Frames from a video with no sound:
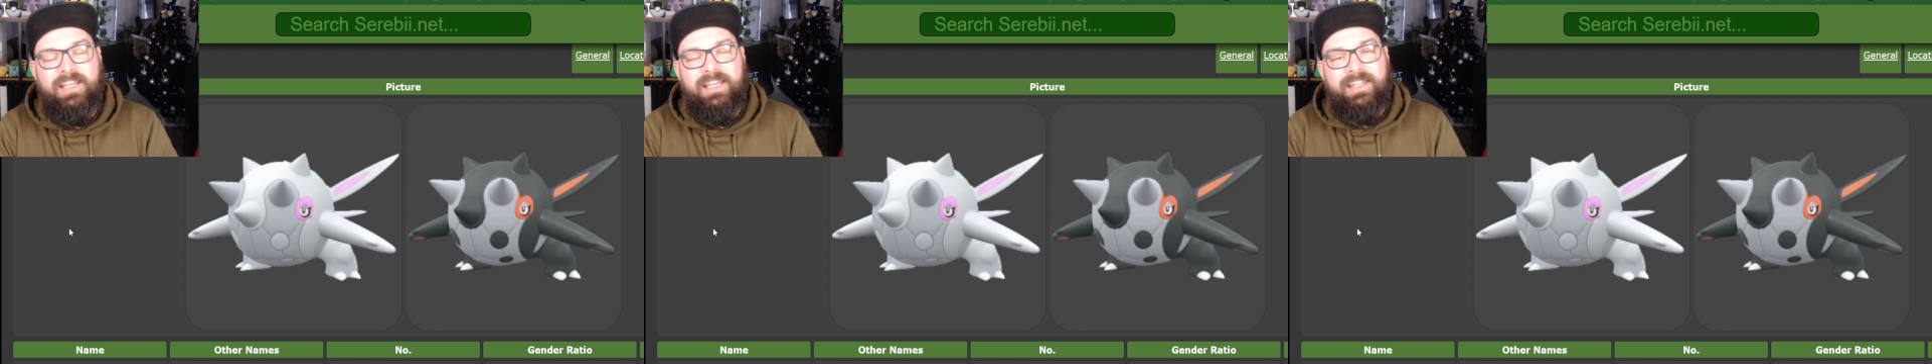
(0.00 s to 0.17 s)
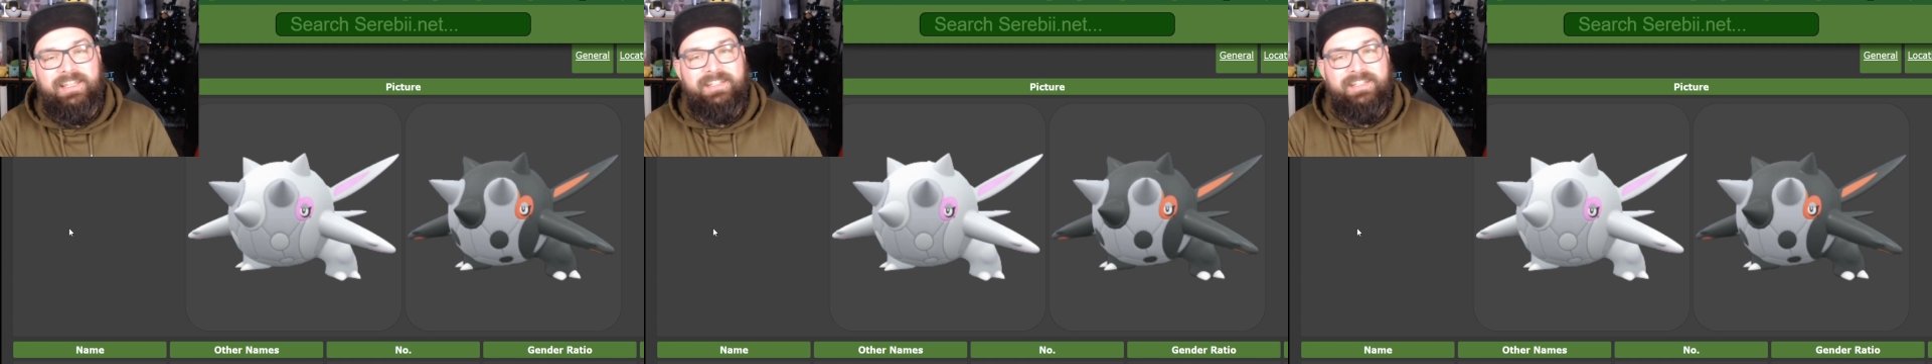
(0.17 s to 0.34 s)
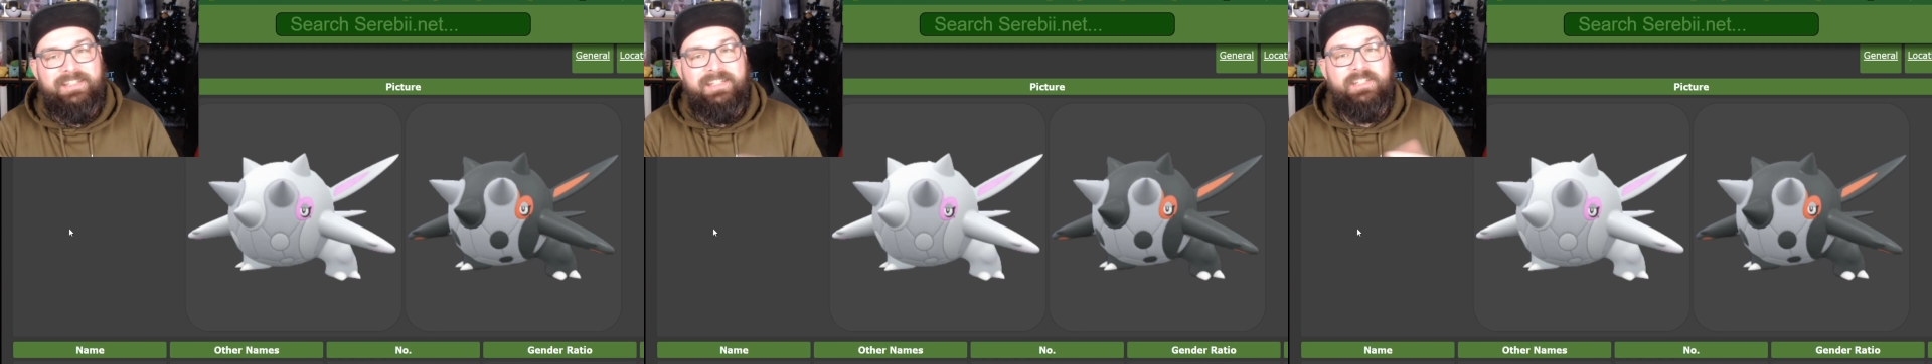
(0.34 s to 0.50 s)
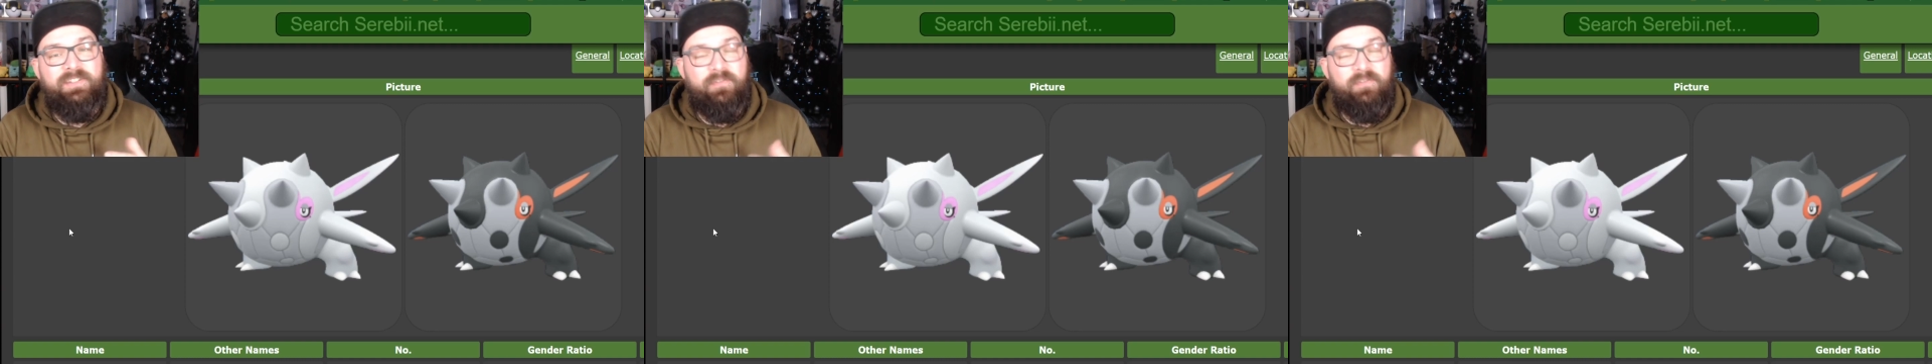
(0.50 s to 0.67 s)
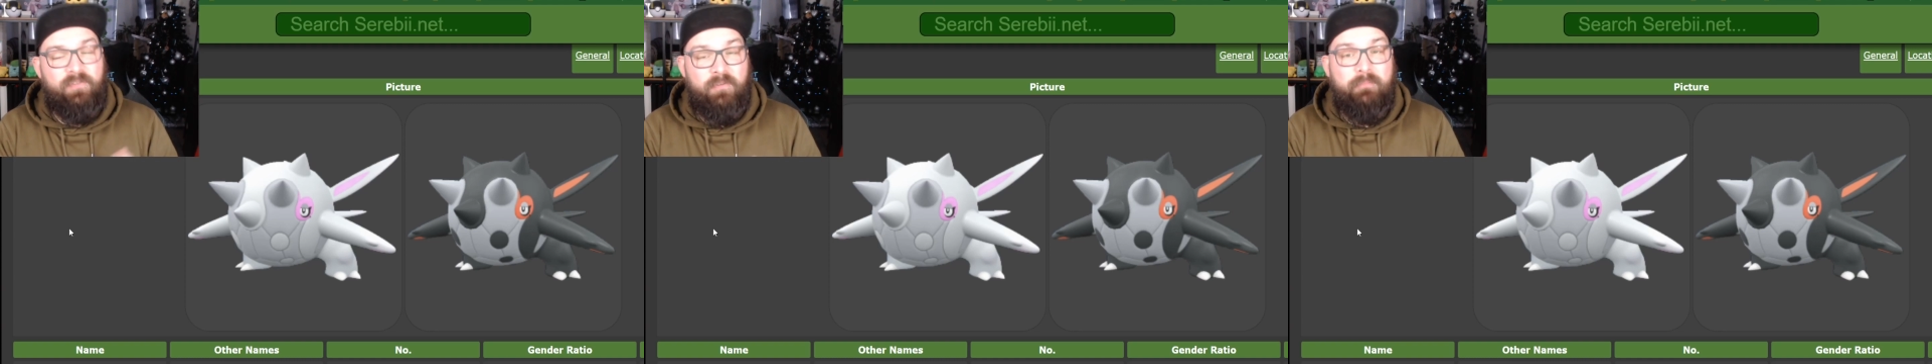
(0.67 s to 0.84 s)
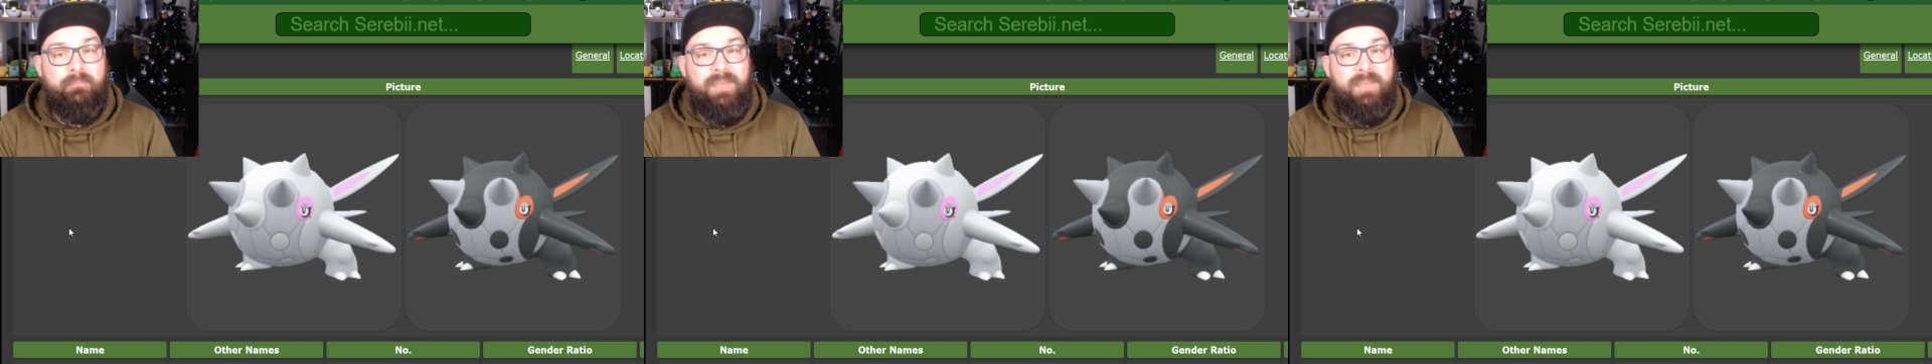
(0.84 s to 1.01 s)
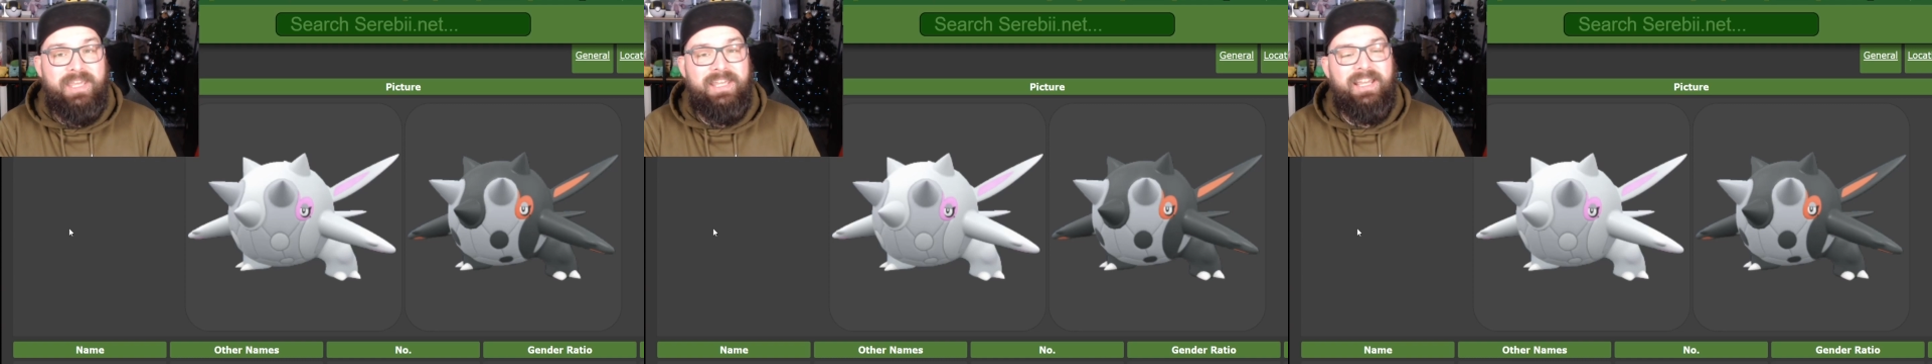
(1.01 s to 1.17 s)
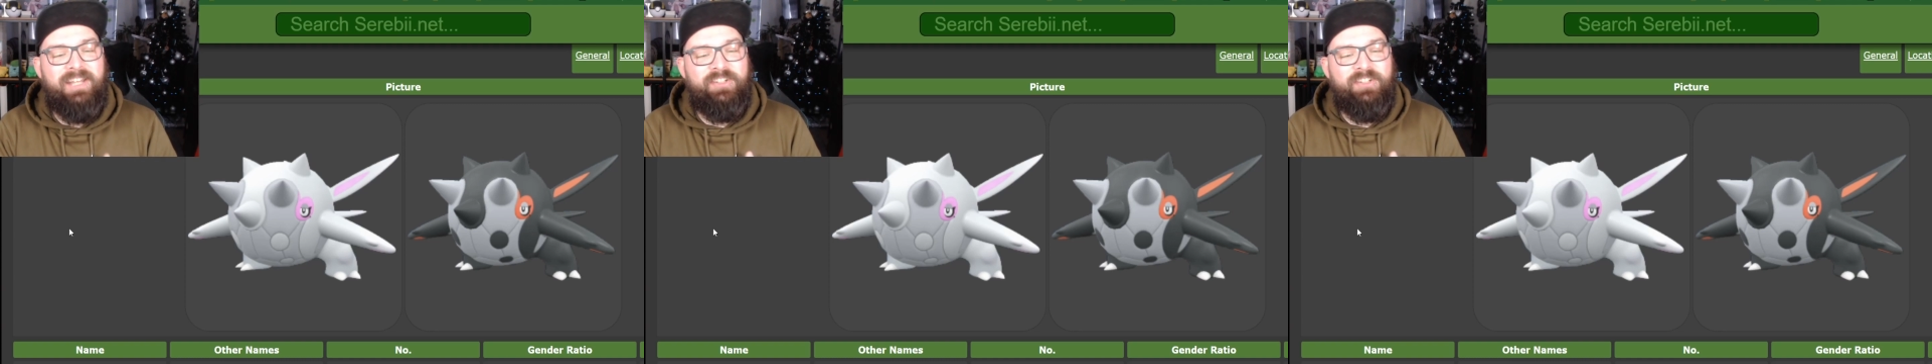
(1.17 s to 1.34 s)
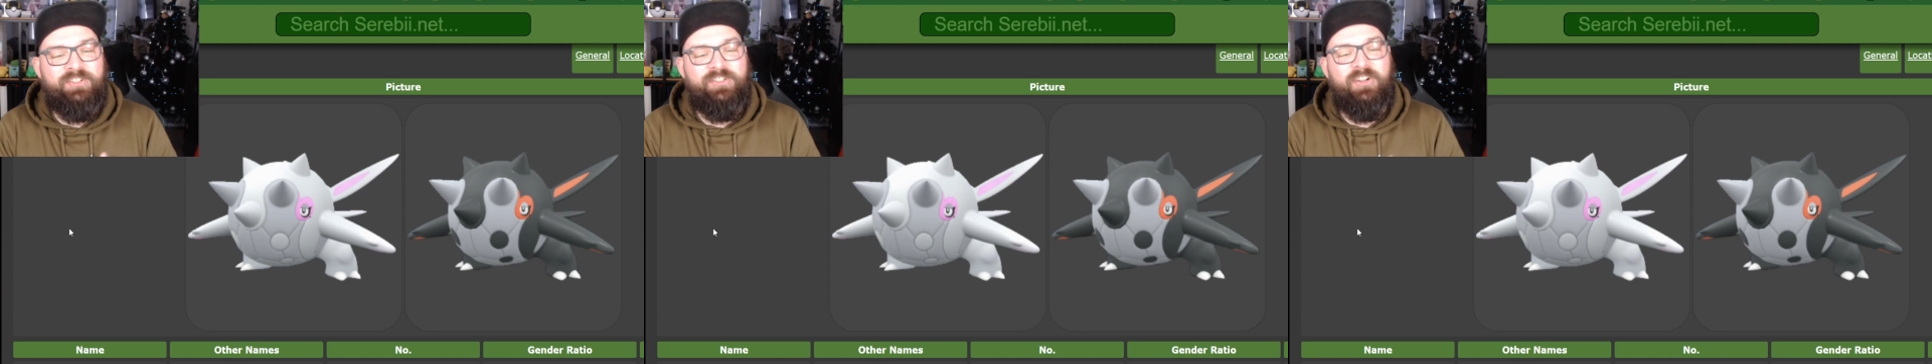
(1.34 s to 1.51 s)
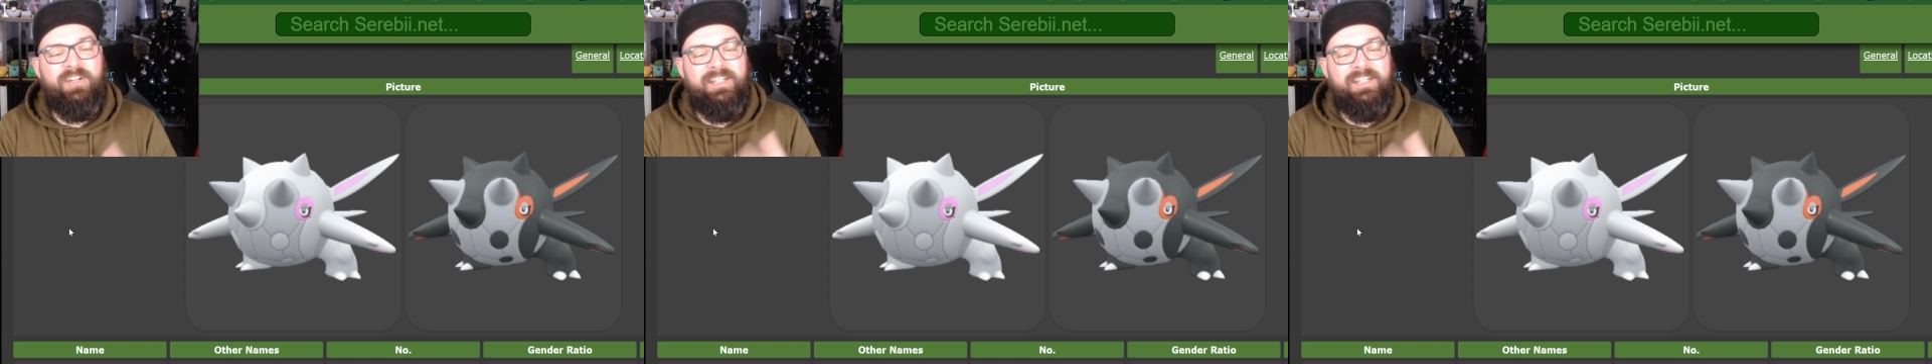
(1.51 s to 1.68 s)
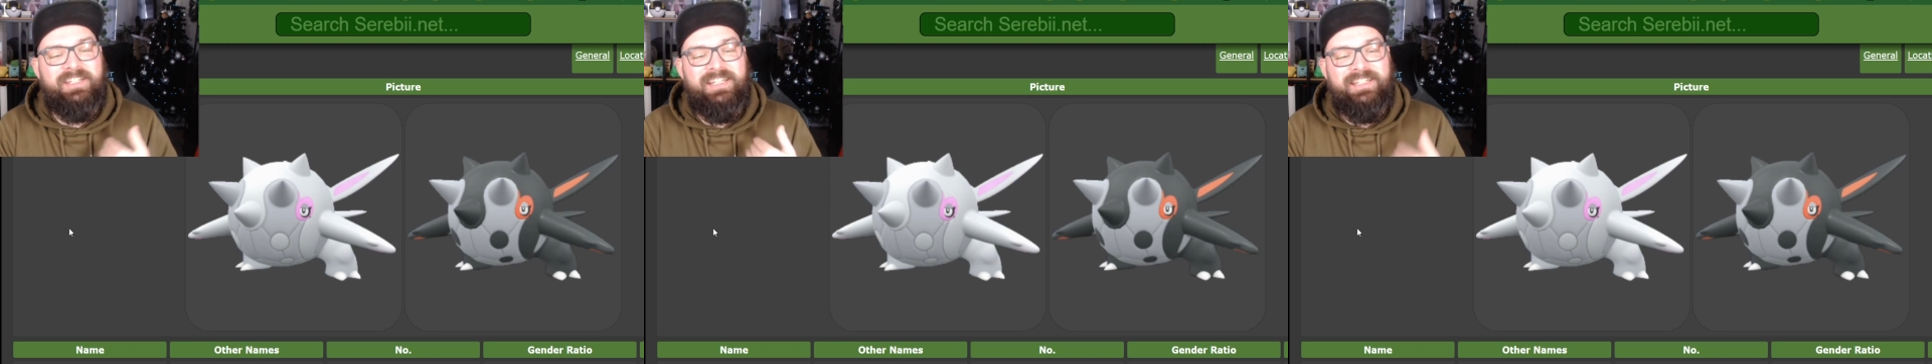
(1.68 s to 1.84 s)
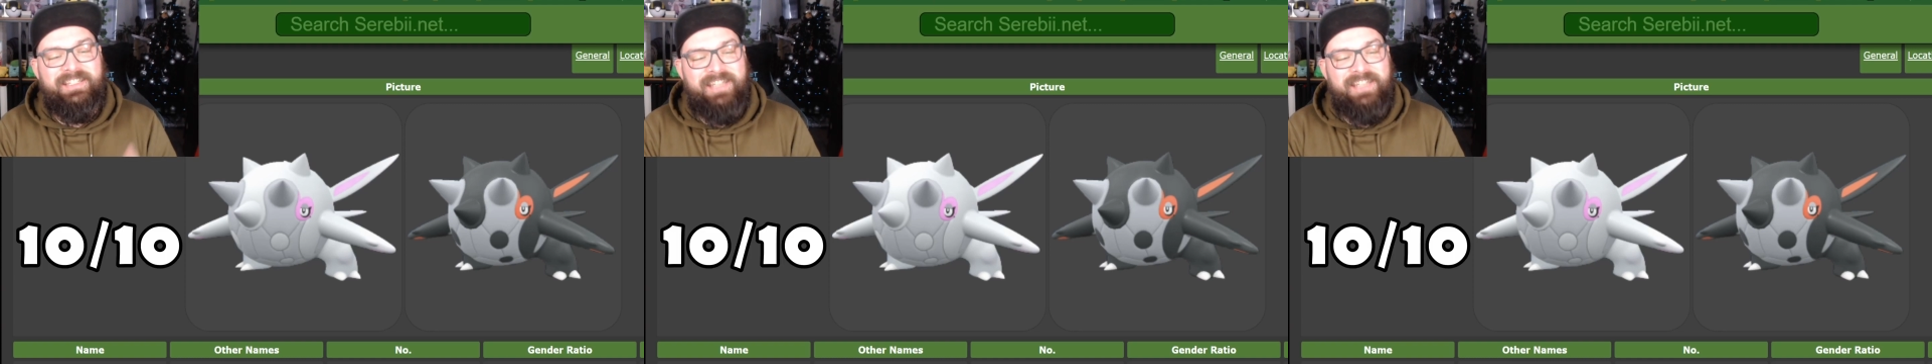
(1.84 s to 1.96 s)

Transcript: This is, for me, a solid